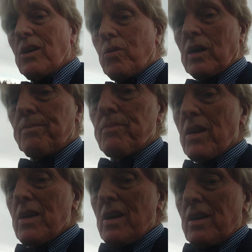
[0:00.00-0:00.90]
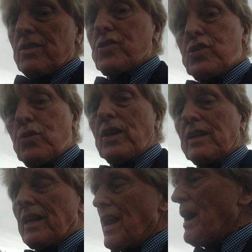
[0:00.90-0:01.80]
Well, the
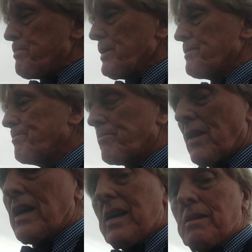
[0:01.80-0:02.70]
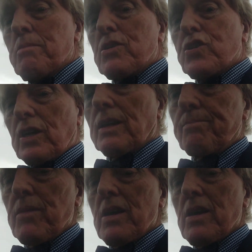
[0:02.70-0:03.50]
shooting that happened in Michigan,